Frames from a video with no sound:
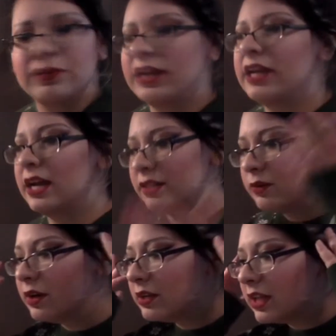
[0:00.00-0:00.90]
Like, I
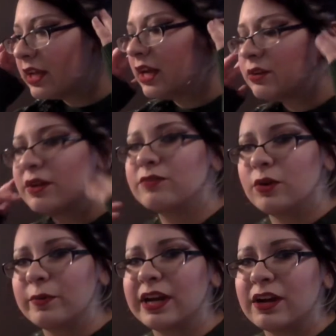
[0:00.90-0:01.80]
know I don't have
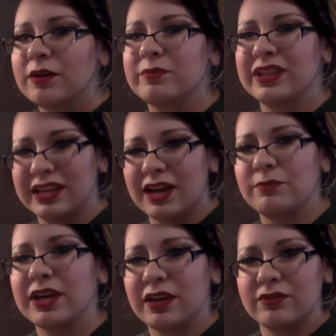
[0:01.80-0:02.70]
all my hair up, but like I'm
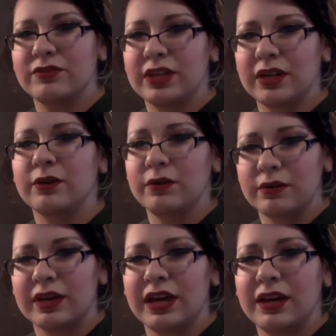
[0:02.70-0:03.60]
making a video,
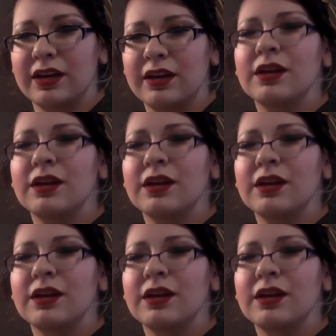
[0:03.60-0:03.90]
okay?